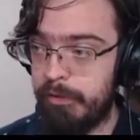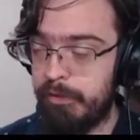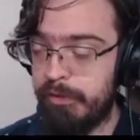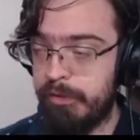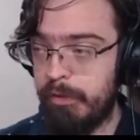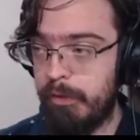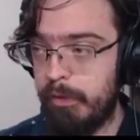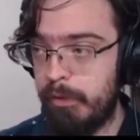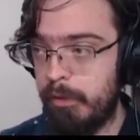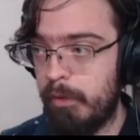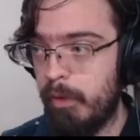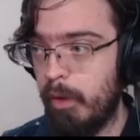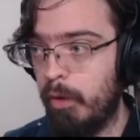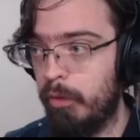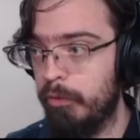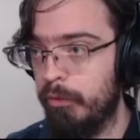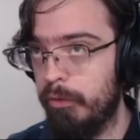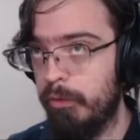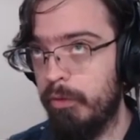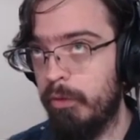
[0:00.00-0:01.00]
So
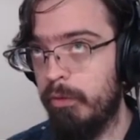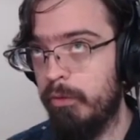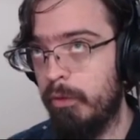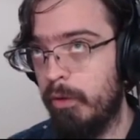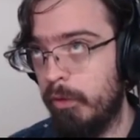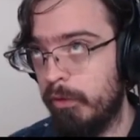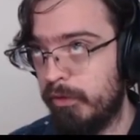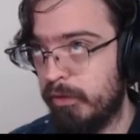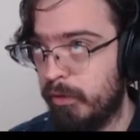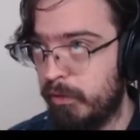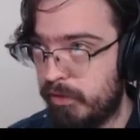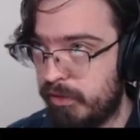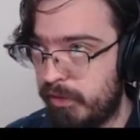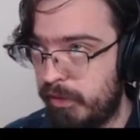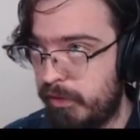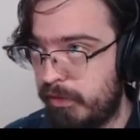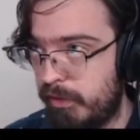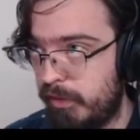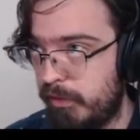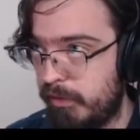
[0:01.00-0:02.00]
on no slots
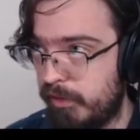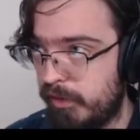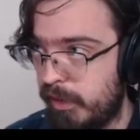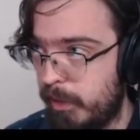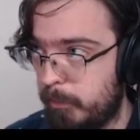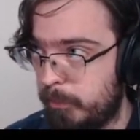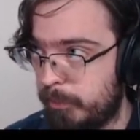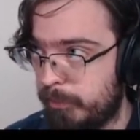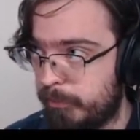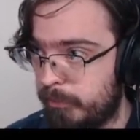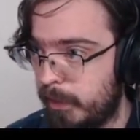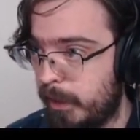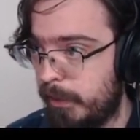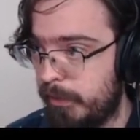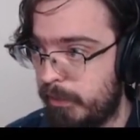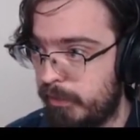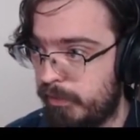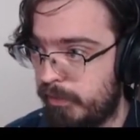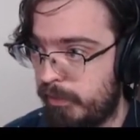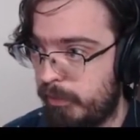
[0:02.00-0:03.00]
CC skip route
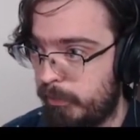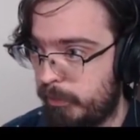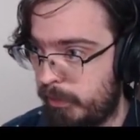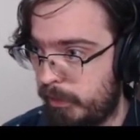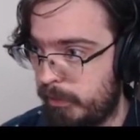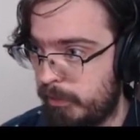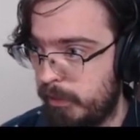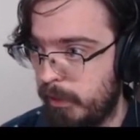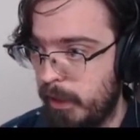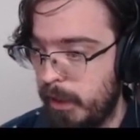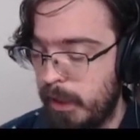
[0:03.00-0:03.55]
that Zeal did,